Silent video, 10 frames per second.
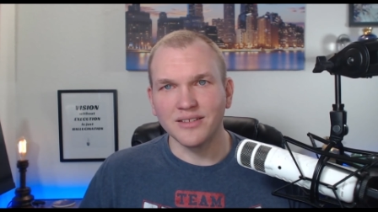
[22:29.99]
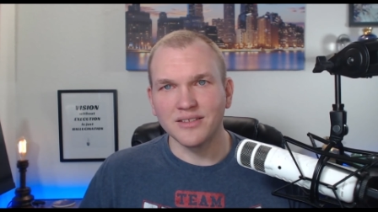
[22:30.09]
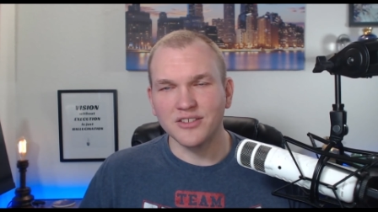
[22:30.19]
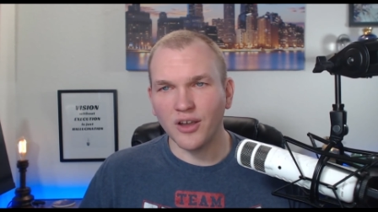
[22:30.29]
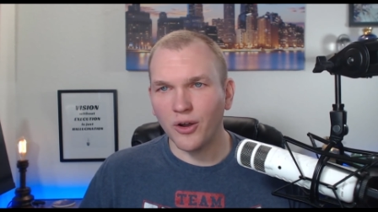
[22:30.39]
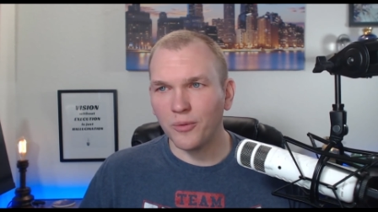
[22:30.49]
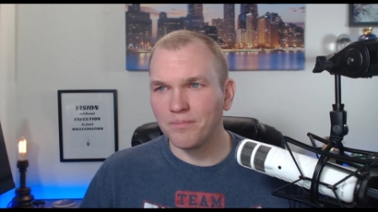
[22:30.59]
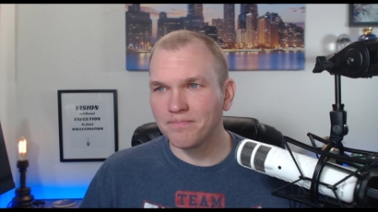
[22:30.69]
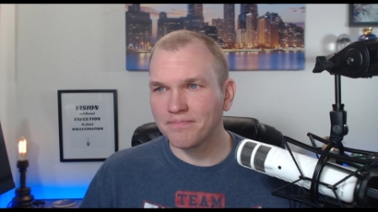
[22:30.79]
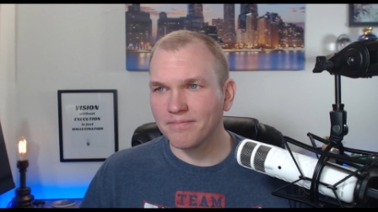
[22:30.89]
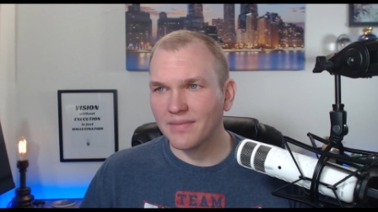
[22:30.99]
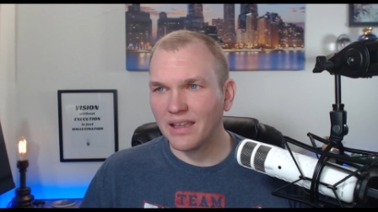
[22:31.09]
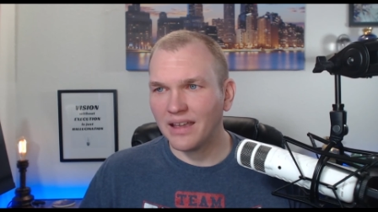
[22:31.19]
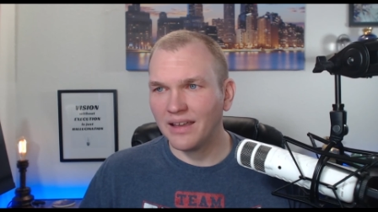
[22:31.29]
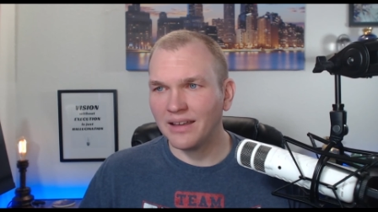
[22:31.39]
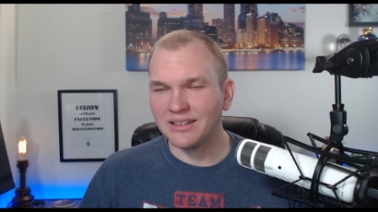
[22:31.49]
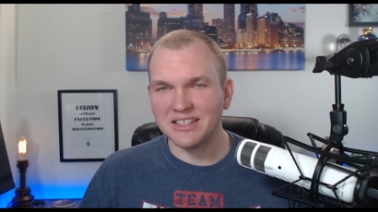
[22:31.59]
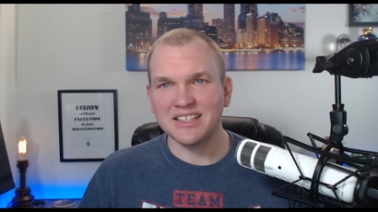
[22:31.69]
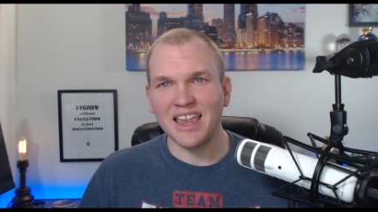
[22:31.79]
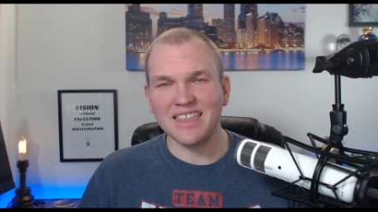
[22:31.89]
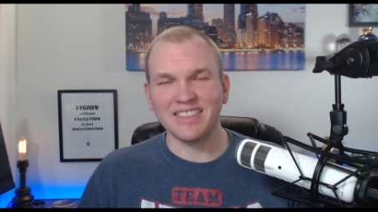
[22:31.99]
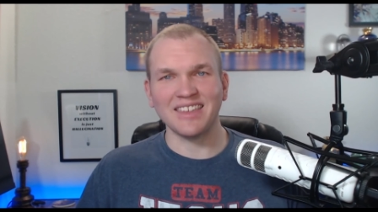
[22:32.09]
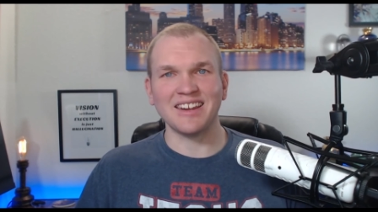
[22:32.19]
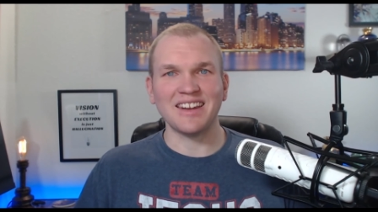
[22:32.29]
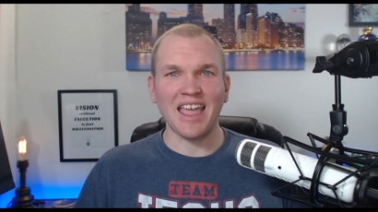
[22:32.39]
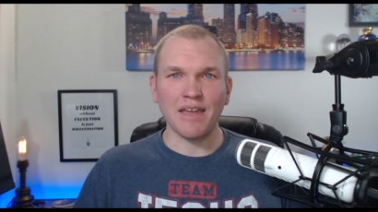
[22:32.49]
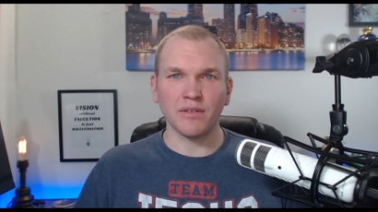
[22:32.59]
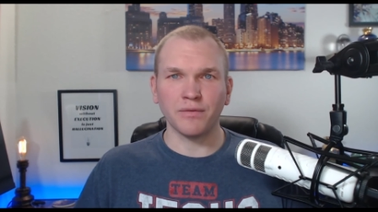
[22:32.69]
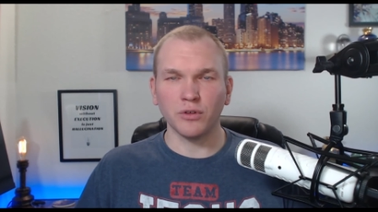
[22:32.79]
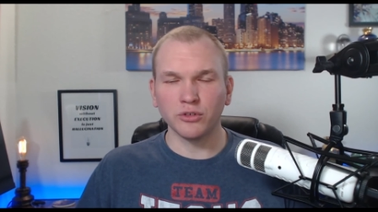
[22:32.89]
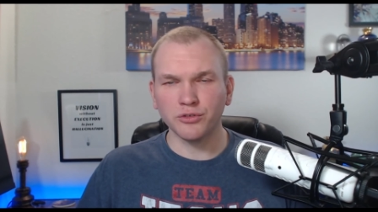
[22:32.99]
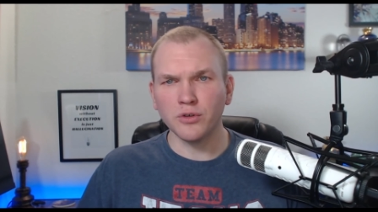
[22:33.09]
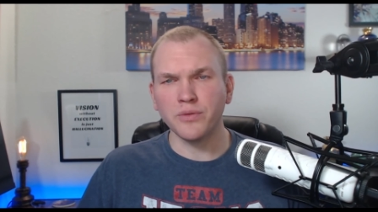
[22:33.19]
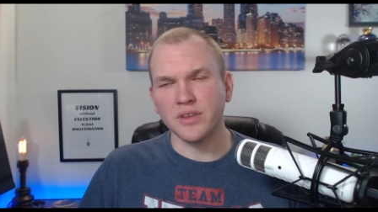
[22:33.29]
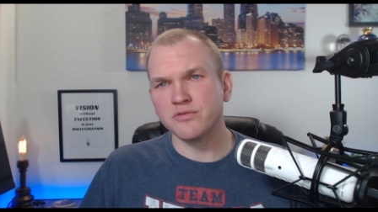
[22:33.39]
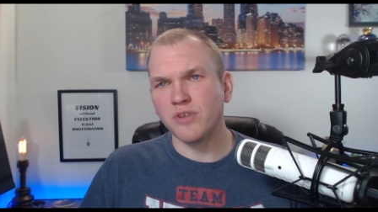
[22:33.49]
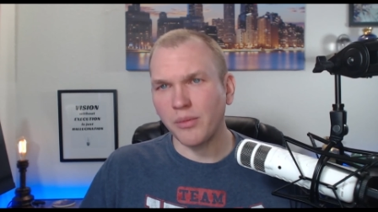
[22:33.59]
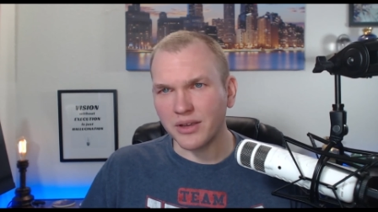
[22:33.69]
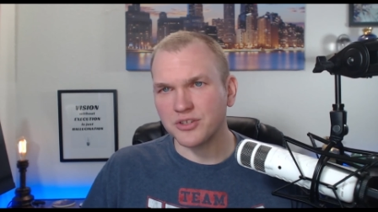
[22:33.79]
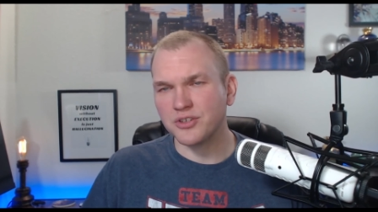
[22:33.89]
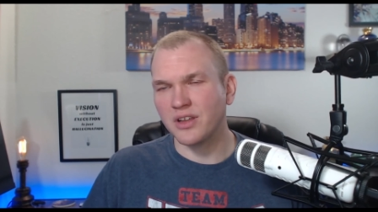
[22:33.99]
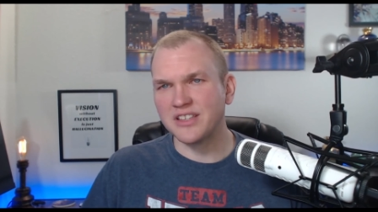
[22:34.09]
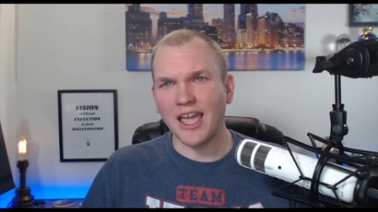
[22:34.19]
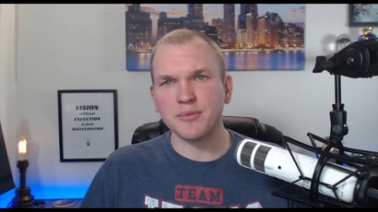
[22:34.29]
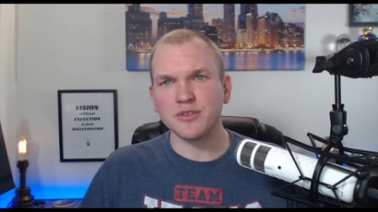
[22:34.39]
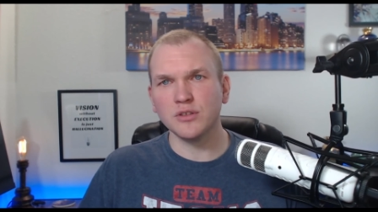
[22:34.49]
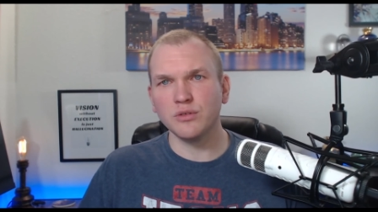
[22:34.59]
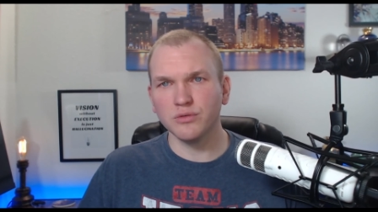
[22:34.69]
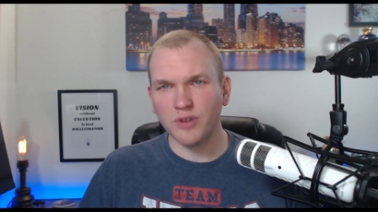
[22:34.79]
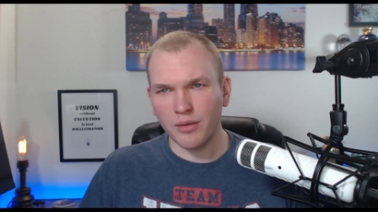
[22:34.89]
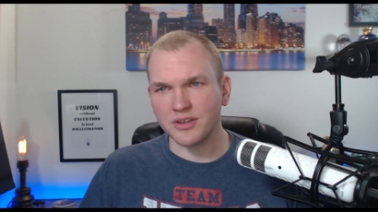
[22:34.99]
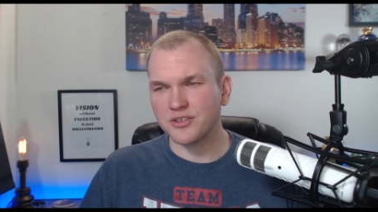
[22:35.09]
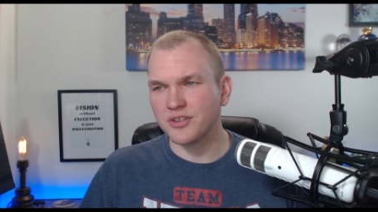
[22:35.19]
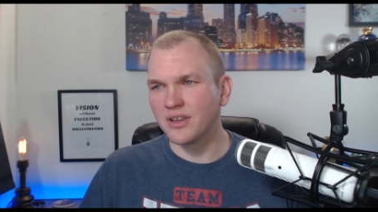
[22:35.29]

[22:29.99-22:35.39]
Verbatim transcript: So to say that they didn't have the full truth is rubbish. It's absolute rubbish.